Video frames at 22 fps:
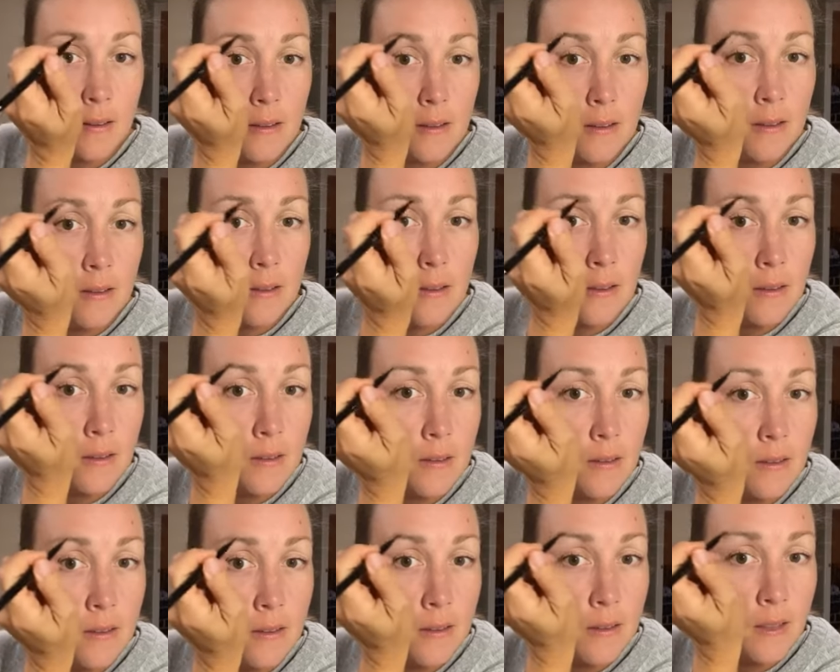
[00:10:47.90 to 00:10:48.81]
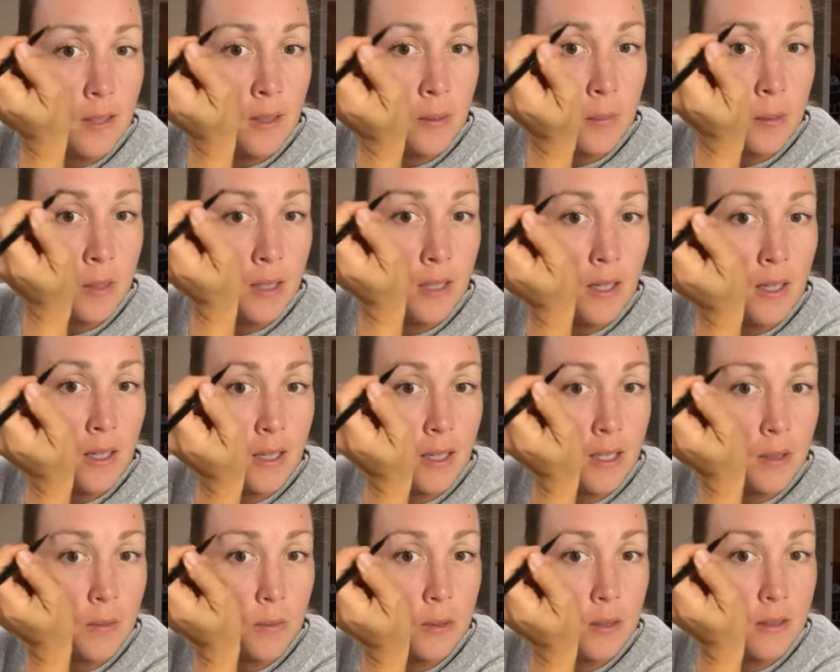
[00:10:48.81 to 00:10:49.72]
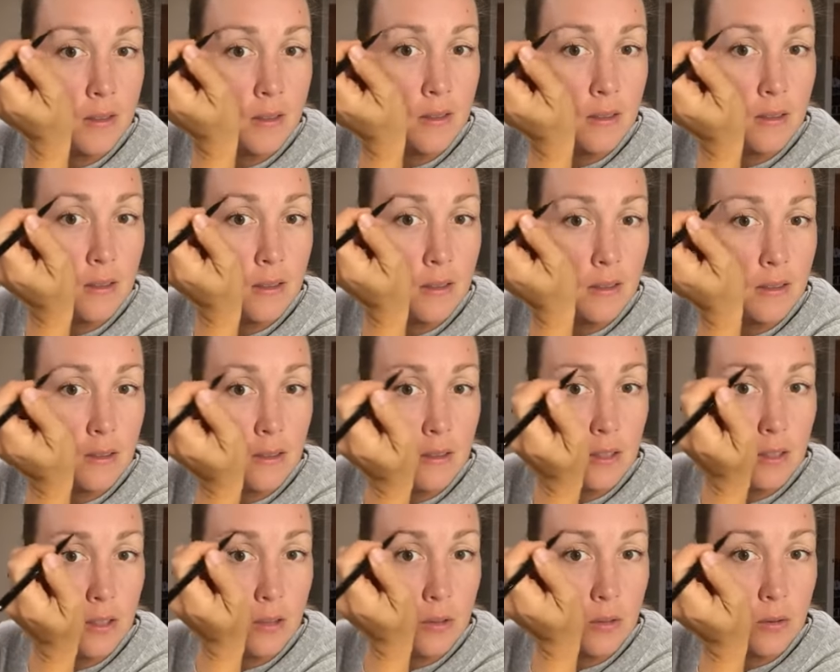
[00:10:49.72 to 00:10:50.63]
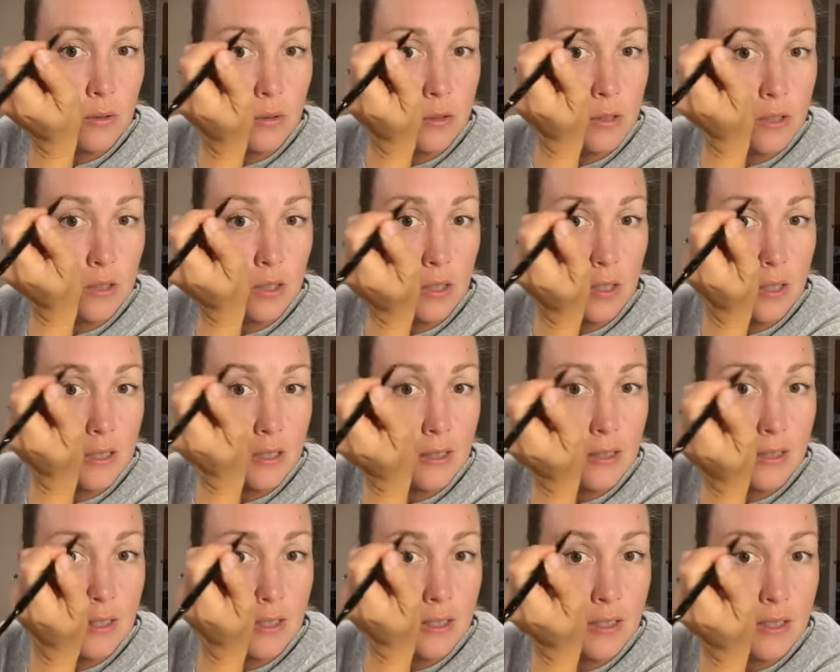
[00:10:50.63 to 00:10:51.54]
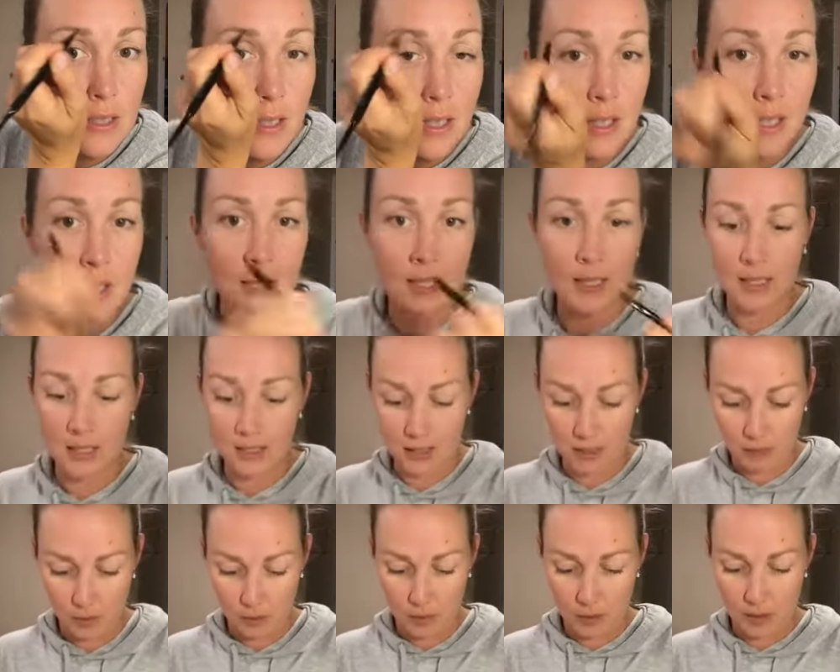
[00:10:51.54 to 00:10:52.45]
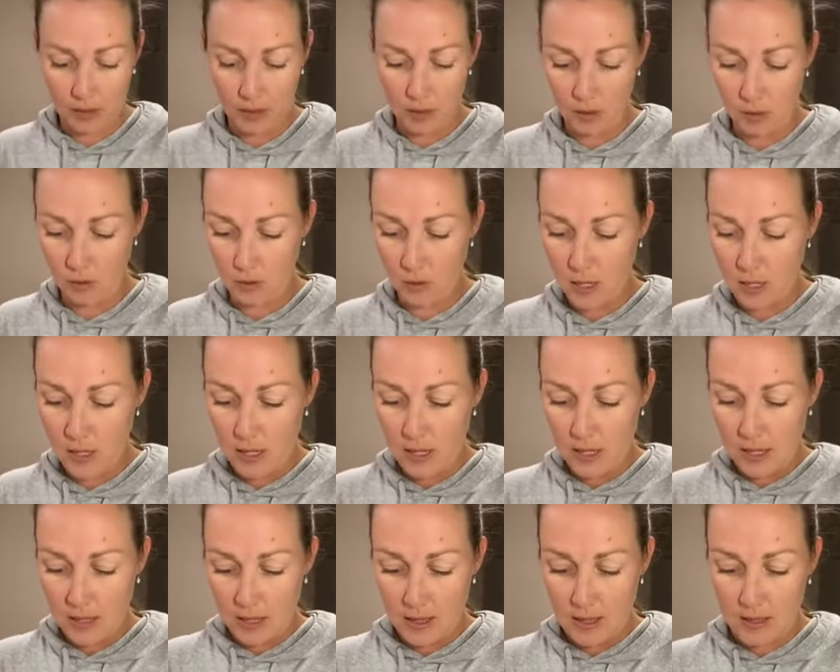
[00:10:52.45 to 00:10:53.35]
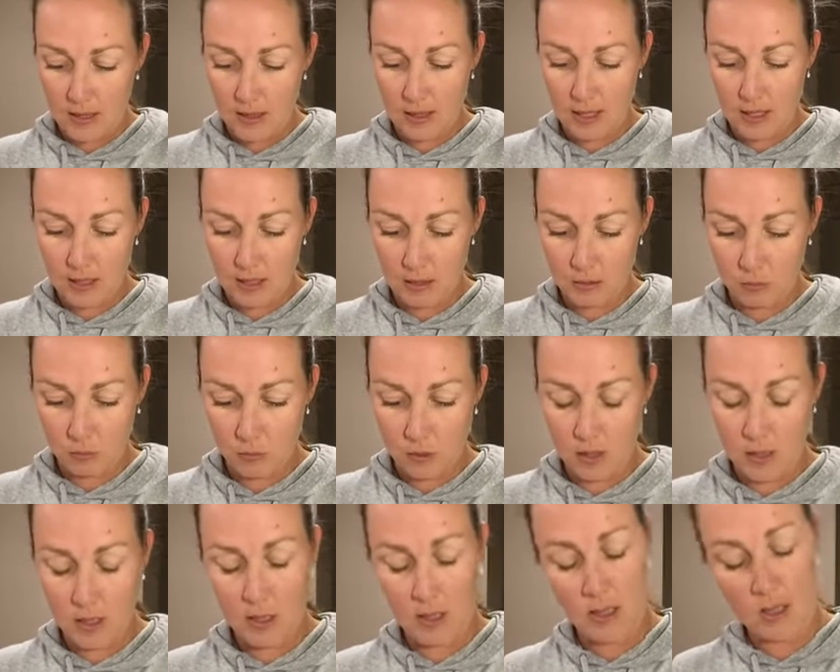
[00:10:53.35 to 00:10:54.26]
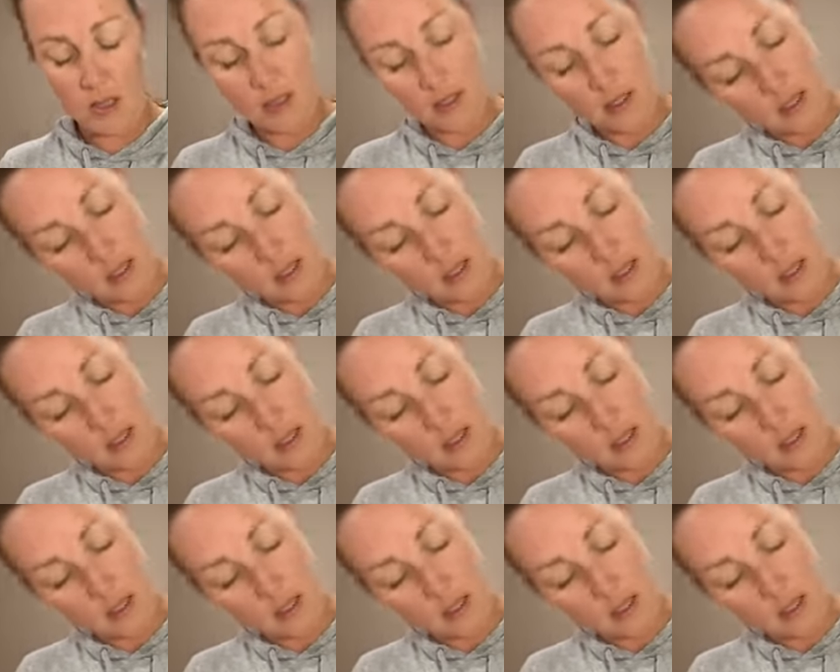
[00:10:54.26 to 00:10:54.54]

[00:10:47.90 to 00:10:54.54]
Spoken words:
you can do the same. And I would use just the tiniest a bit. So this one